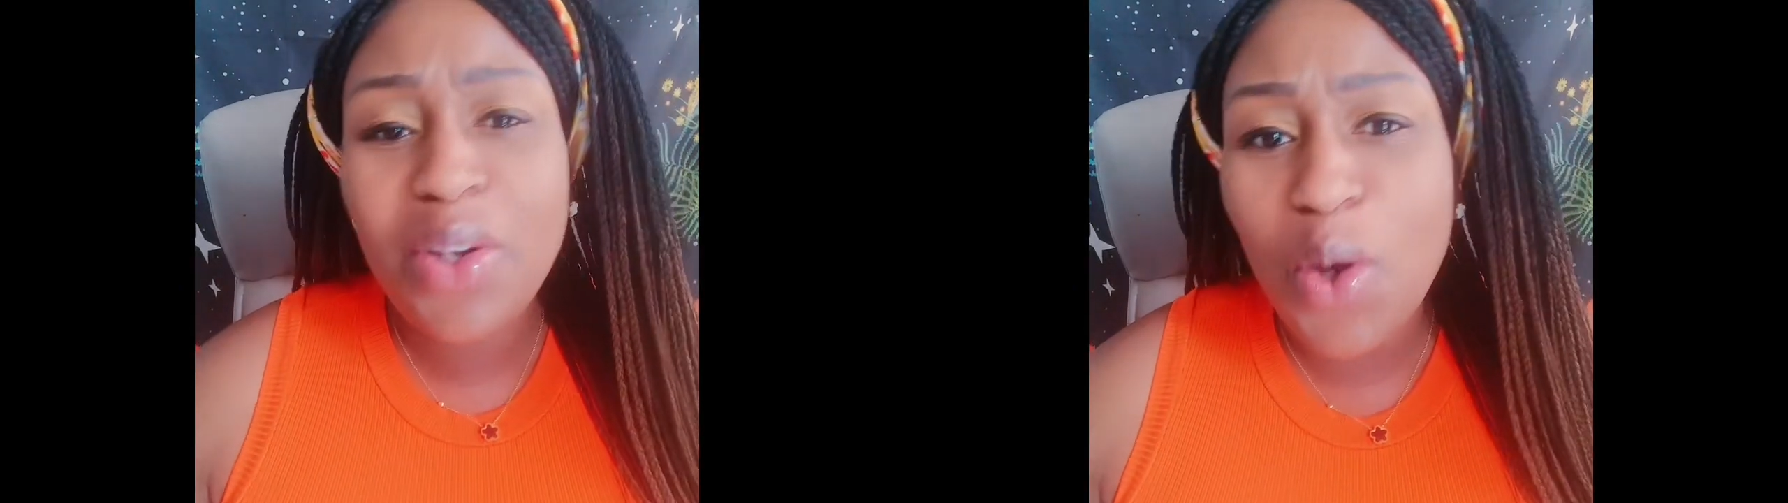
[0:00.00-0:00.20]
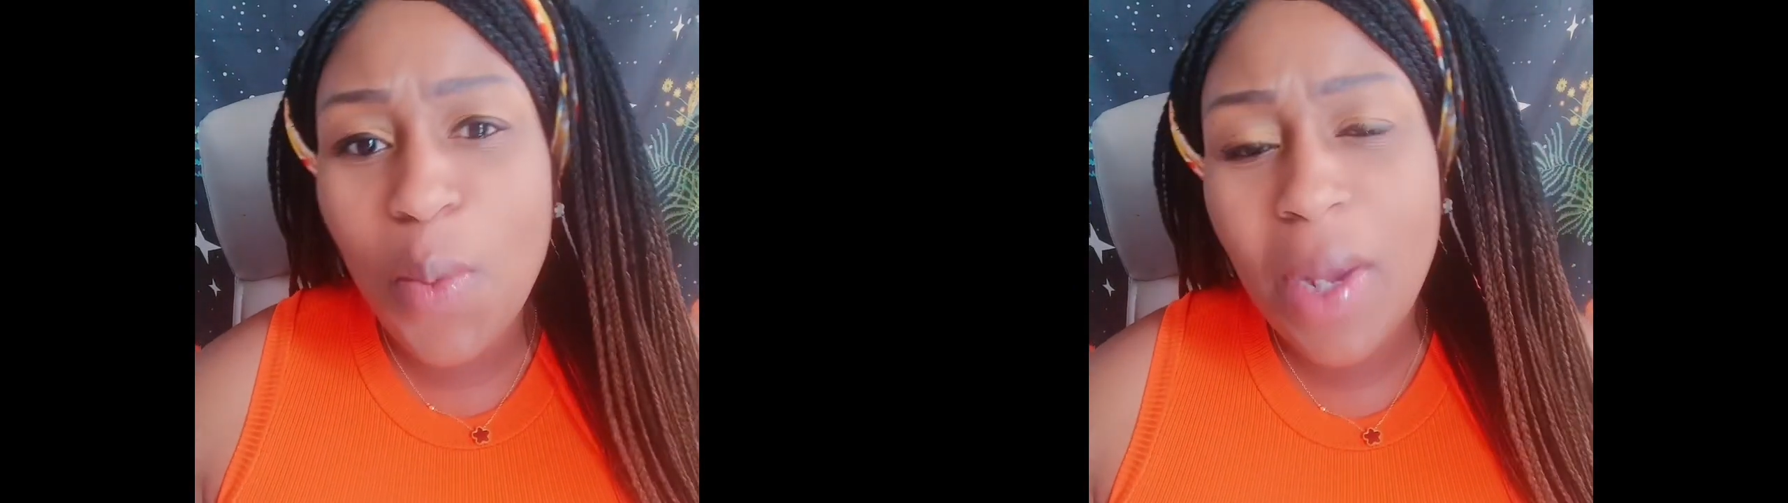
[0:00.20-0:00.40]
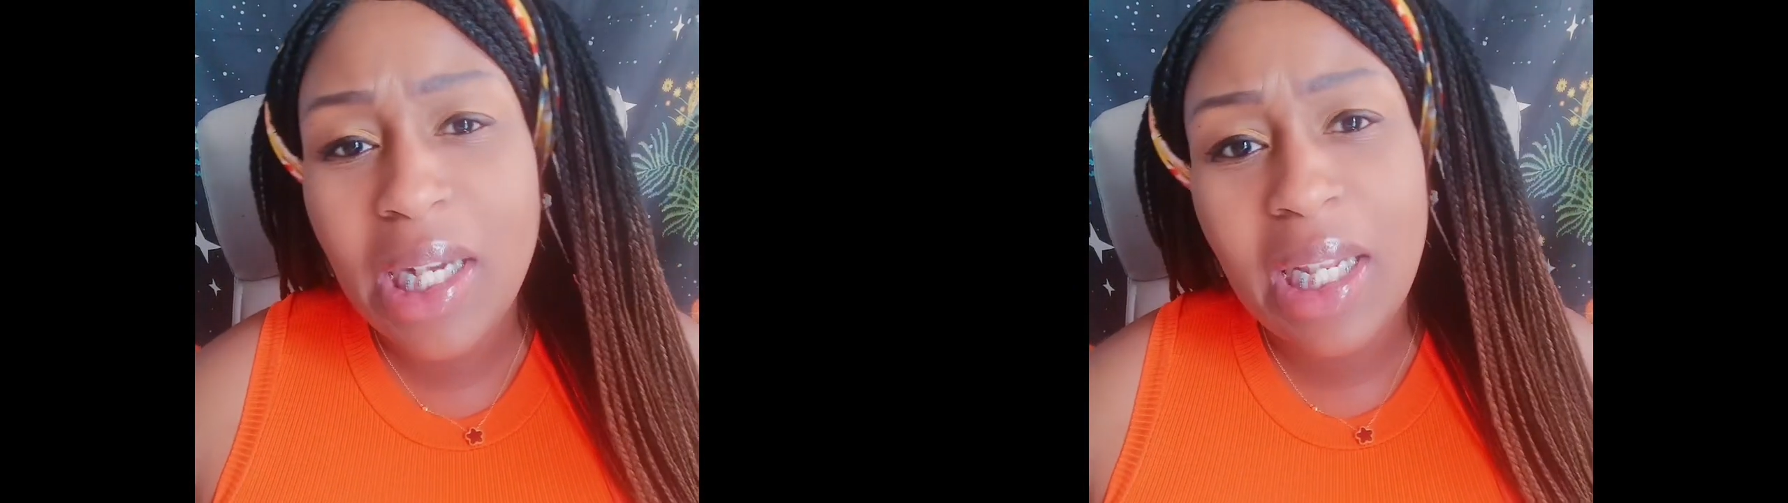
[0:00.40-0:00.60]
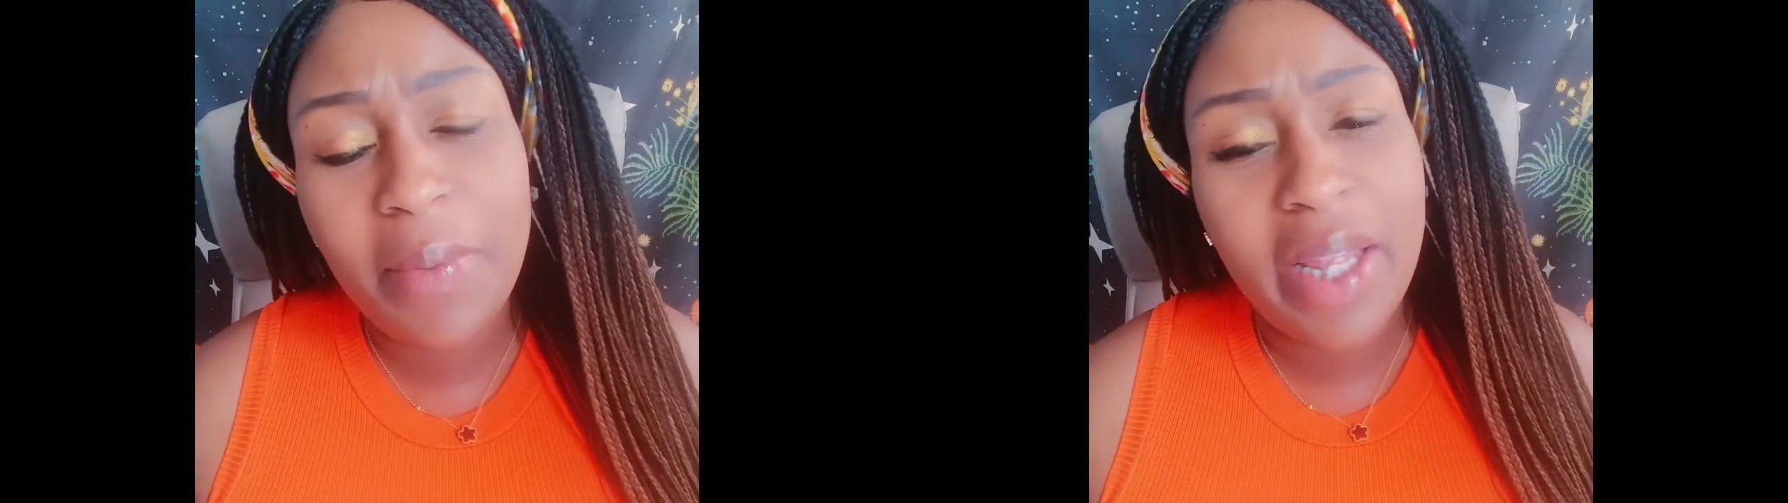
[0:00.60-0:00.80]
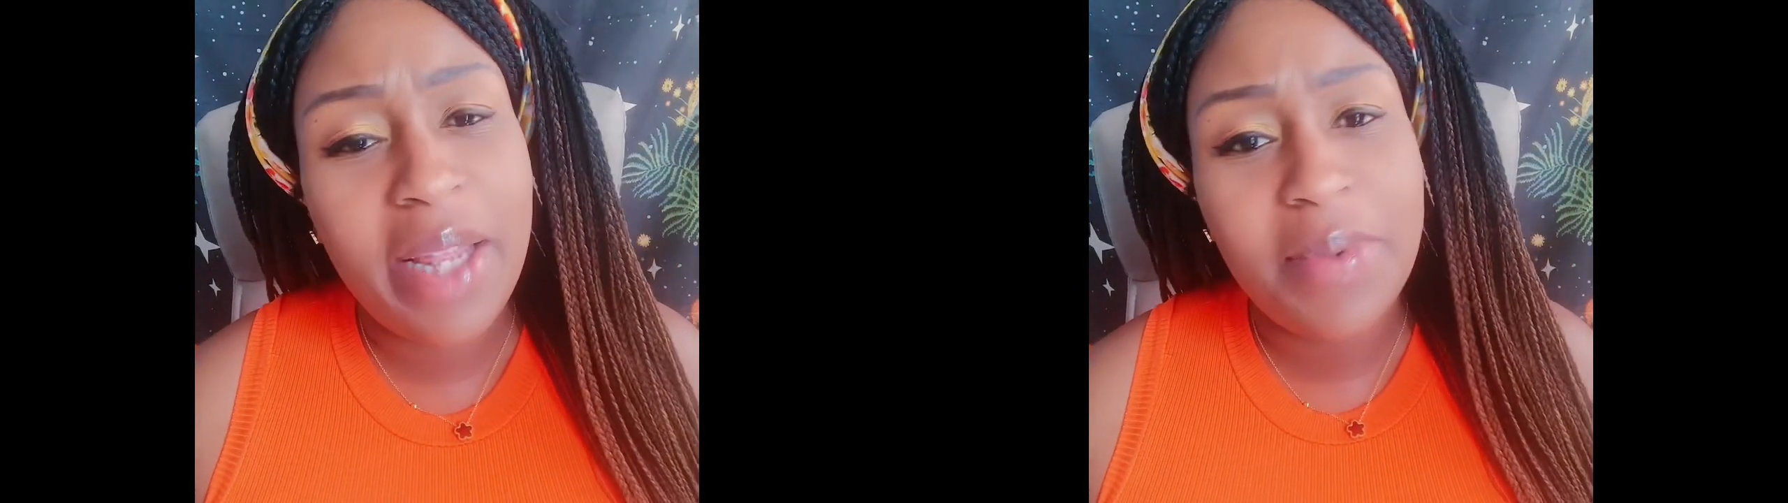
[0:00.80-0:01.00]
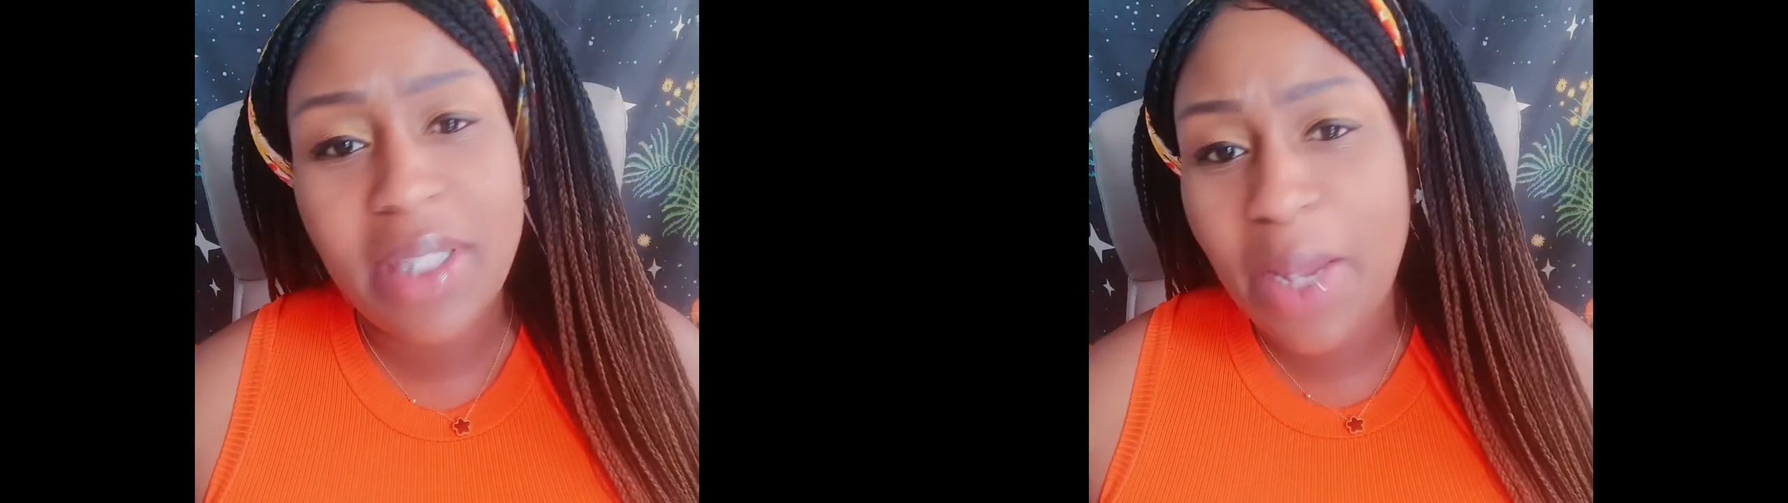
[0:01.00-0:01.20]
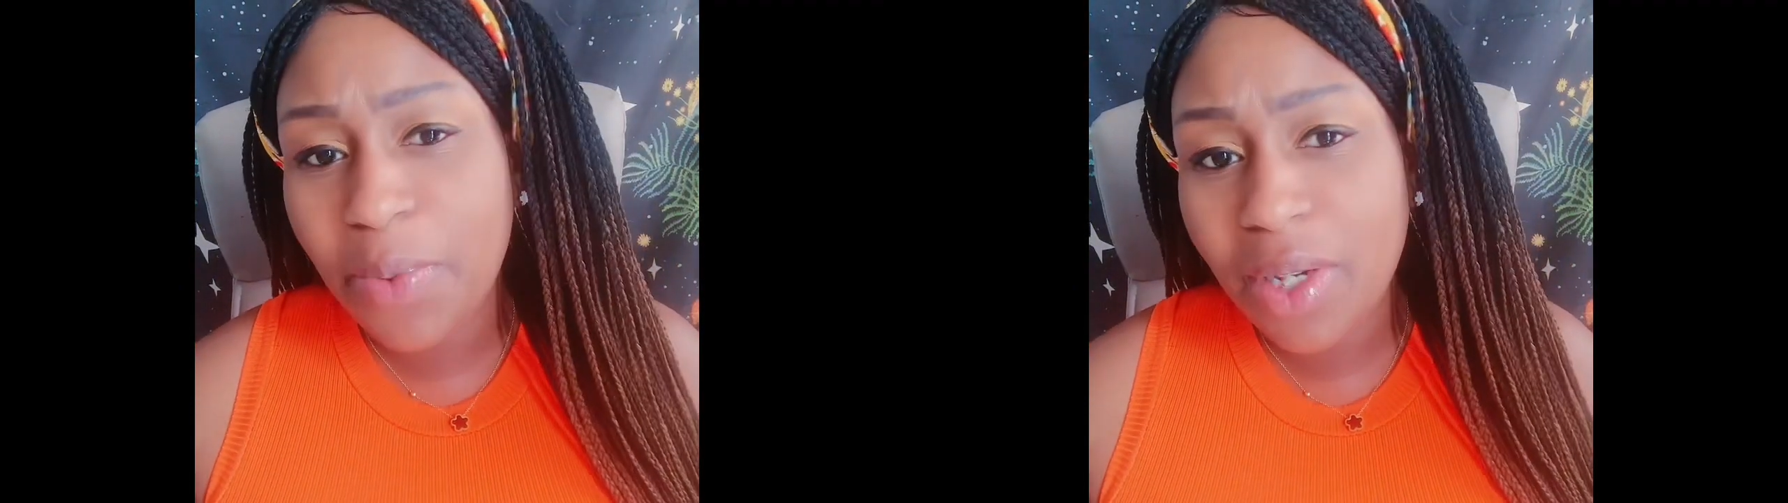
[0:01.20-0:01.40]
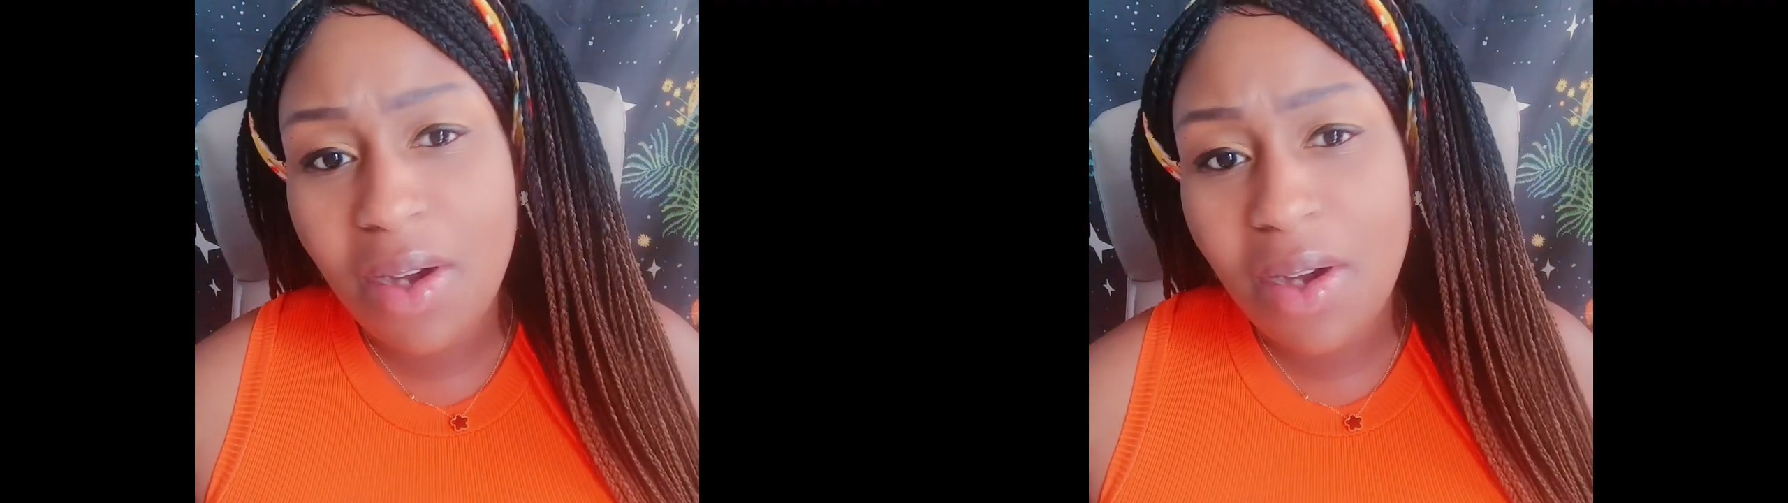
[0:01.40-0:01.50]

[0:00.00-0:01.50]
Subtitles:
no money, but he was able to